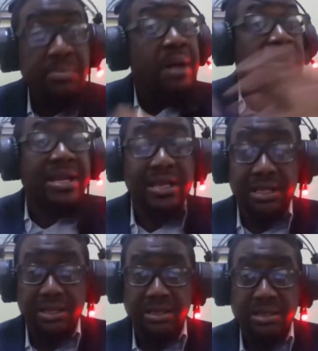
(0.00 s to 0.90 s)

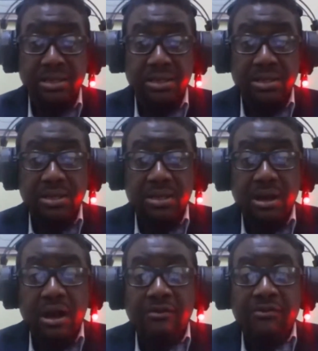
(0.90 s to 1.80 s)
publicly.
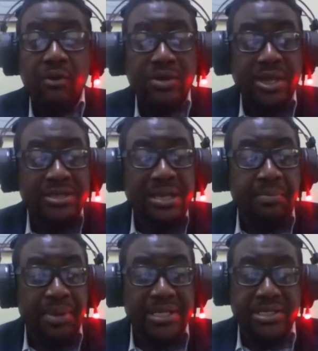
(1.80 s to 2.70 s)
There was
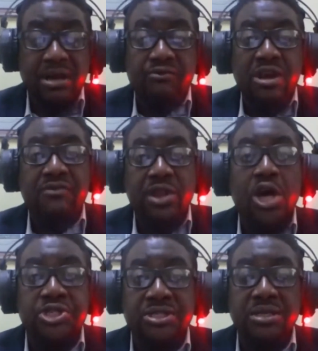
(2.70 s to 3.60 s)
a picture of Reverend
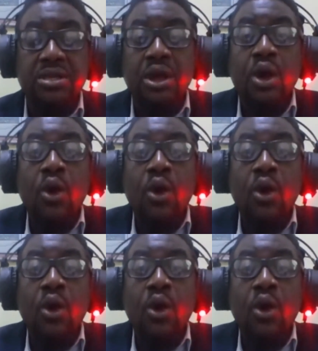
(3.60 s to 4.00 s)
Austin